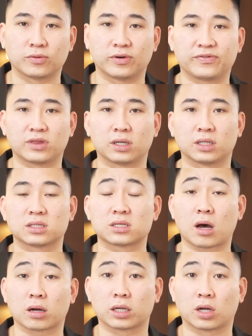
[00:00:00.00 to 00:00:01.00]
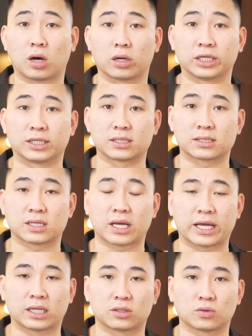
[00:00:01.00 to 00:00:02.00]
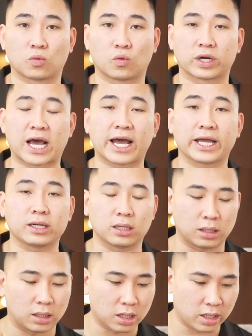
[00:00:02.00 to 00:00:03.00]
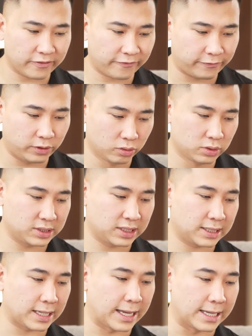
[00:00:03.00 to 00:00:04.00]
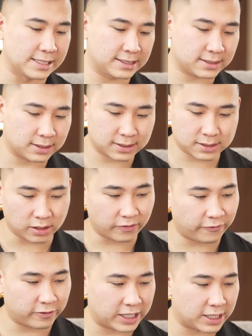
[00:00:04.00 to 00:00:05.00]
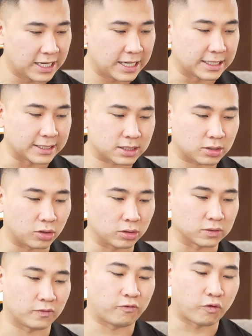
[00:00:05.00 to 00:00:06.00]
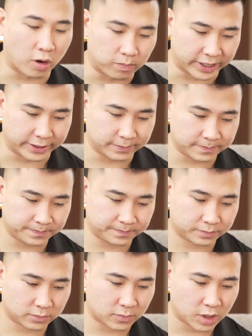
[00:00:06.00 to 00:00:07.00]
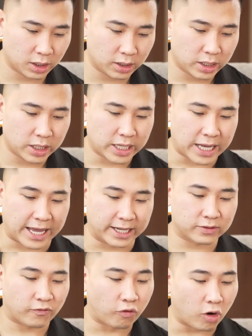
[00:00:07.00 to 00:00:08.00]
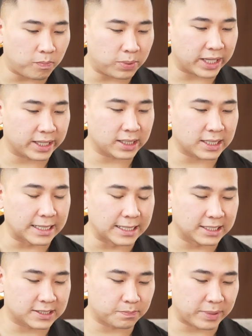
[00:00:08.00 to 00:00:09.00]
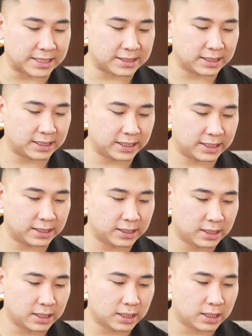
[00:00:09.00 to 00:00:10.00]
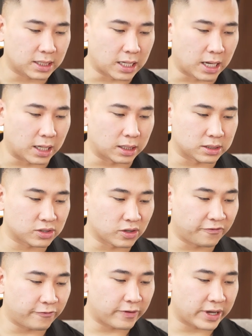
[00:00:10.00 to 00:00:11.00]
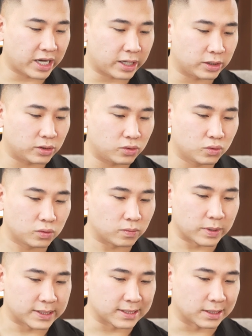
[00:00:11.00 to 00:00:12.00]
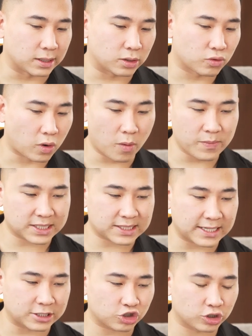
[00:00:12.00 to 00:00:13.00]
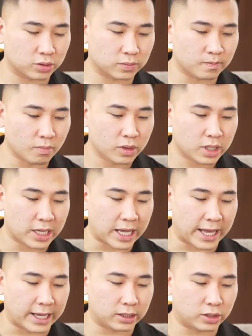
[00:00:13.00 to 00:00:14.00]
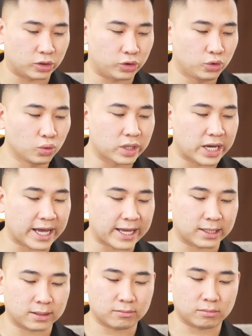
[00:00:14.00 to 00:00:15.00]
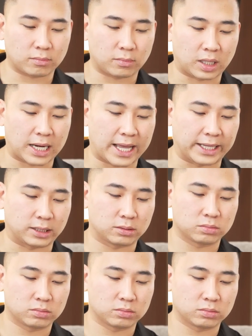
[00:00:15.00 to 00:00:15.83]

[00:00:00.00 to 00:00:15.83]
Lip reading: with the target audience. And what I love using is the software, it's called Foreplay. And Foreplay is basically software, it's a Chrome extension, and you can like